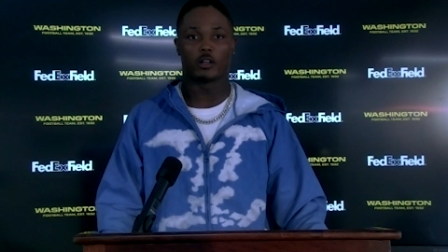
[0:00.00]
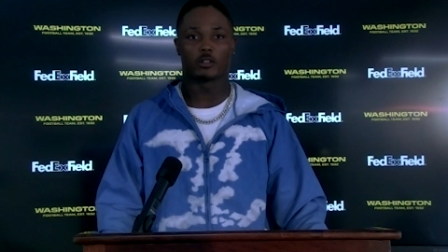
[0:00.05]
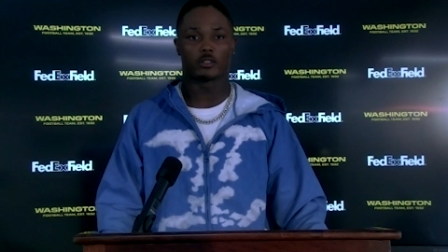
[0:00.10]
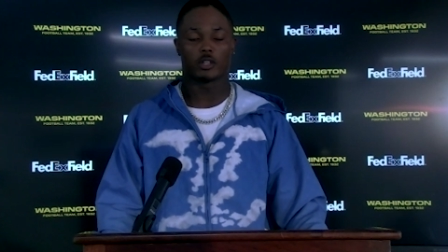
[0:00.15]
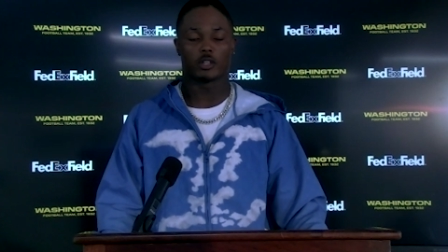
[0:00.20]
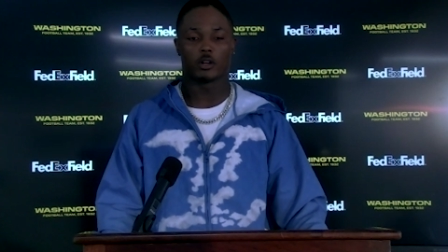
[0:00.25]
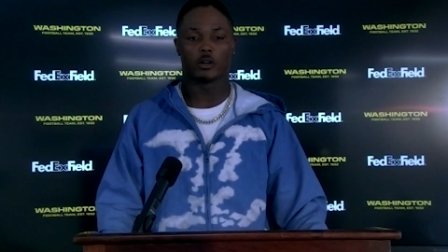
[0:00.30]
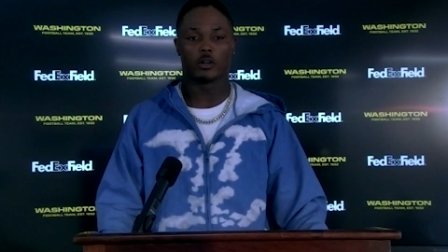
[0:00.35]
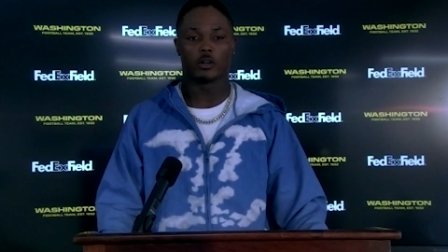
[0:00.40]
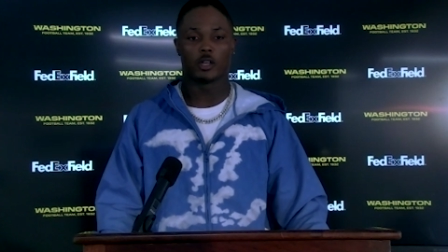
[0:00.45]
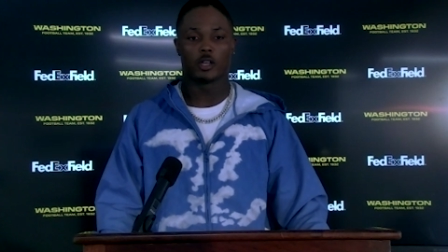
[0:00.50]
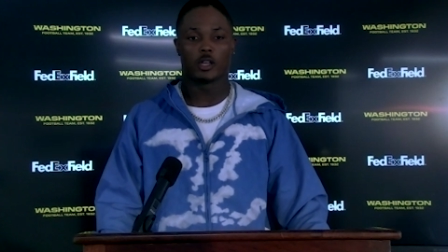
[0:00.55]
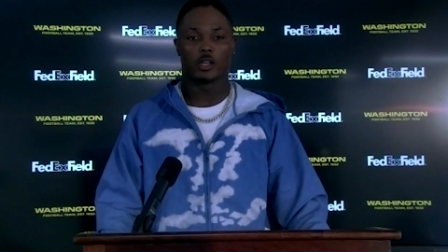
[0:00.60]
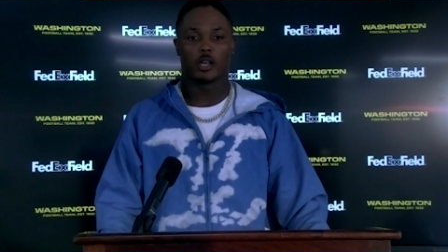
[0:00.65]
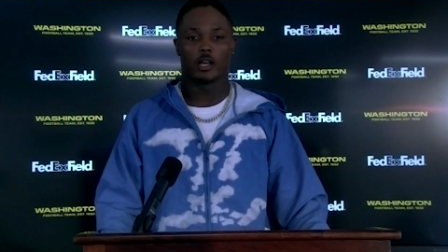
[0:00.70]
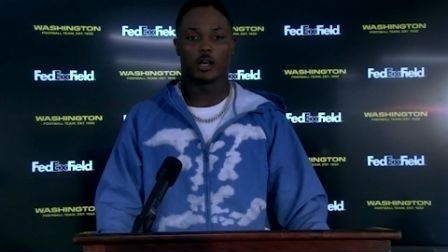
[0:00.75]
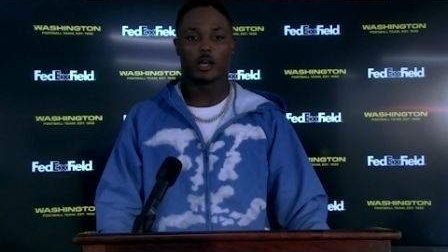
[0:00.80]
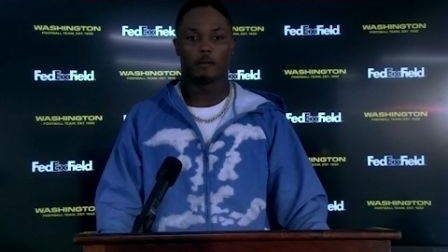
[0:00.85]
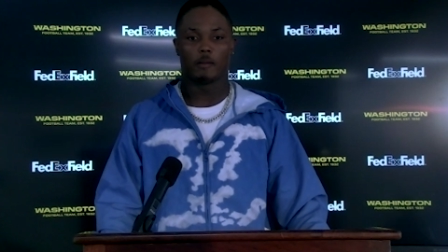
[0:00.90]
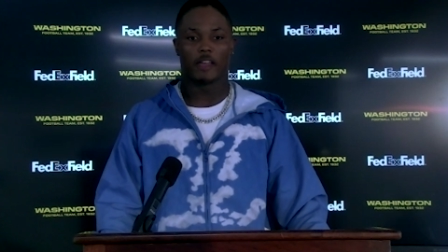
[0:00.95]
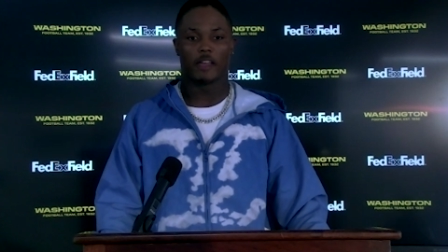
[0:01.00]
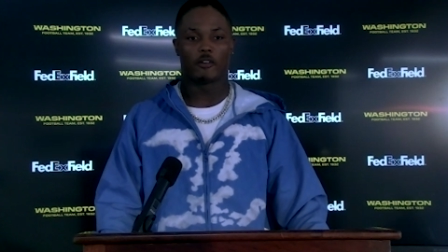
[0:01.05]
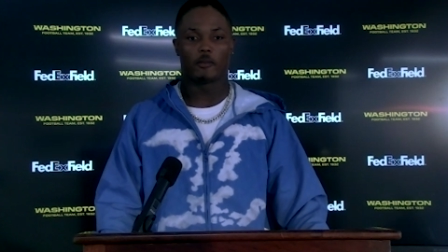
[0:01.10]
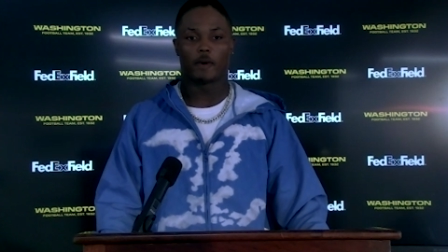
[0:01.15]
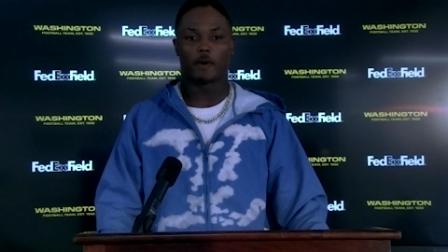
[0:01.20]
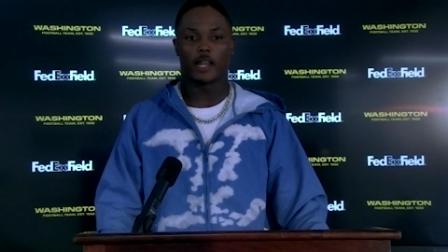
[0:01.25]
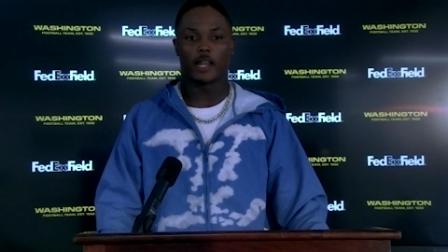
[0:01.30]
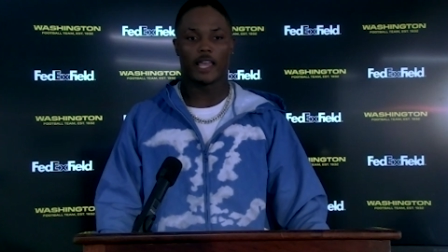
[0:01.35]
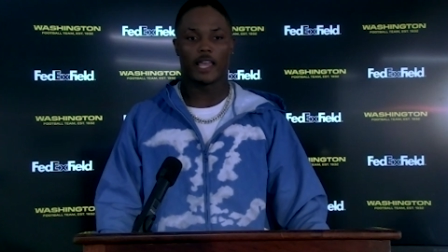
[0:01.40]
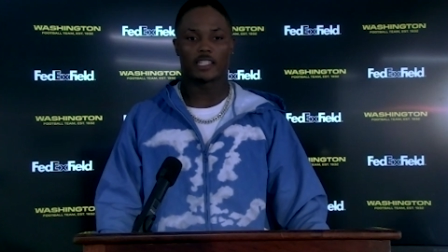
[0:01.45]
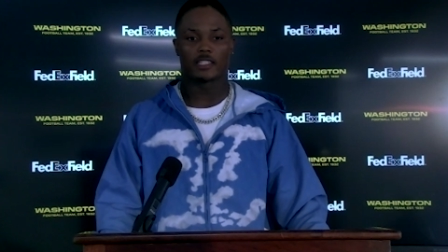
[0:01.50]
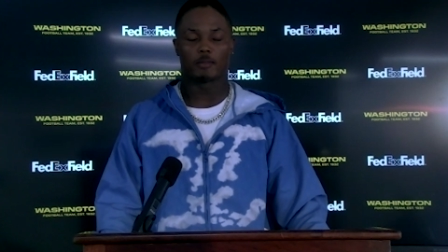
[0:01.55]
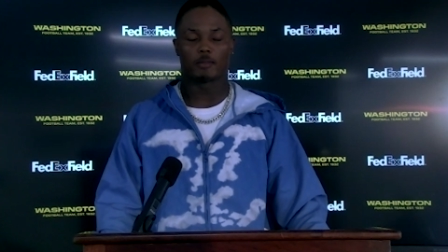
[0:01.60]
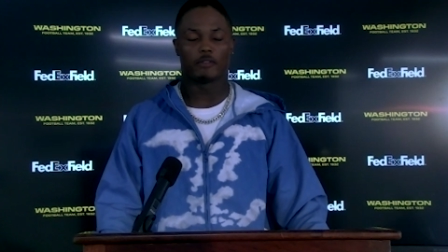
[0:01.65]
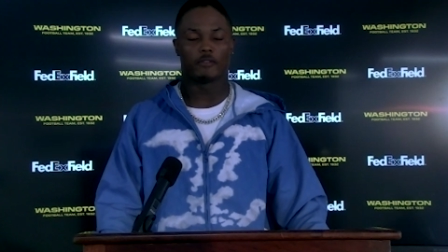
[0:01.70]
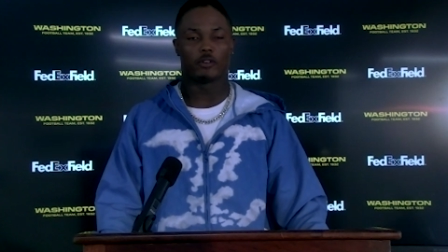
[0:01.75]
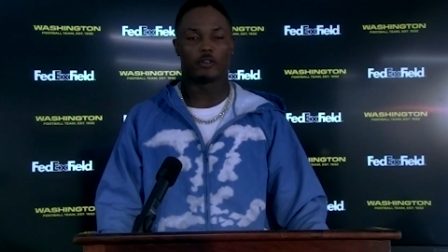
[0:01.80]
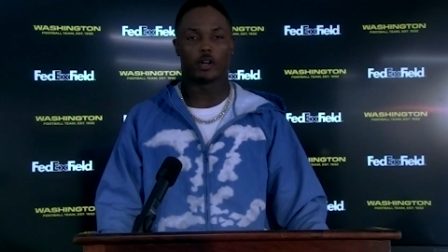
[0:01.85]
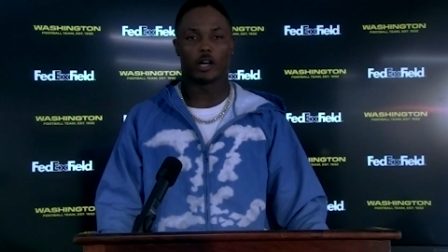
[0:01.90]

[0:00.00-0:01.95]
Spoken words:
So everybody has to be